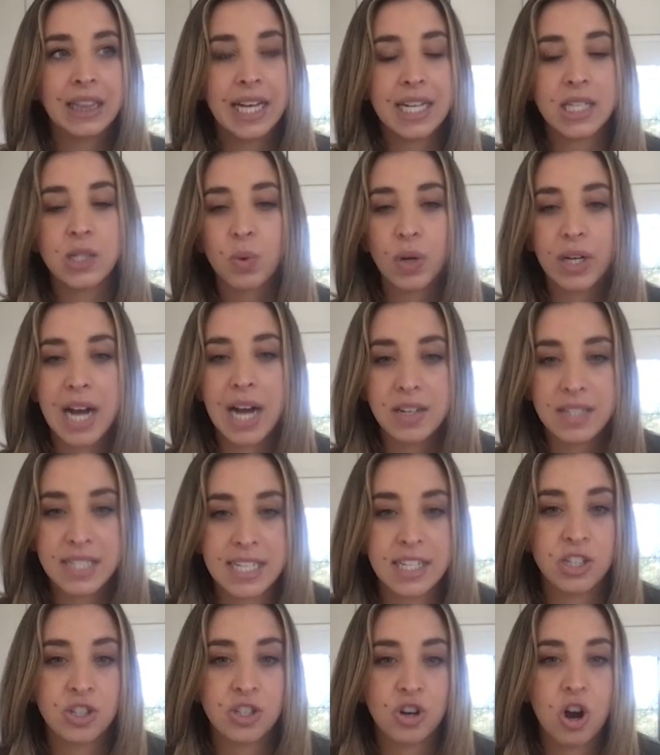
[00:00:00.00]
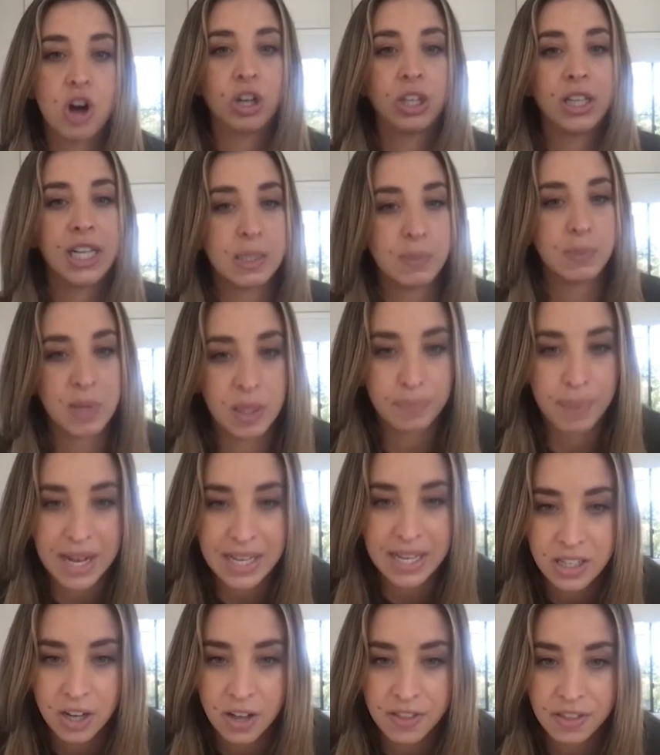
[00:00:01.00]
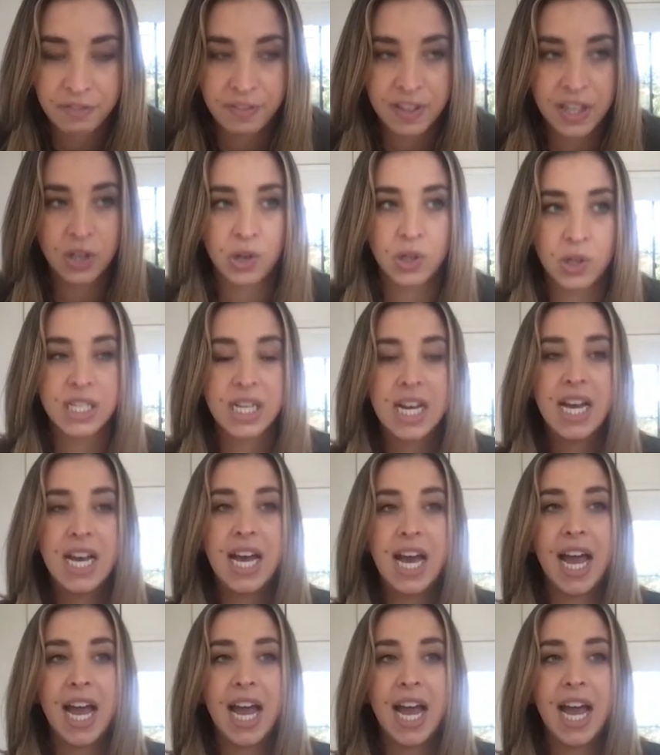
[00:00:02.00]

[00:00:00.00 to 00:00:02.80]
like, let's work out to get stronger. Let's be the best on the field.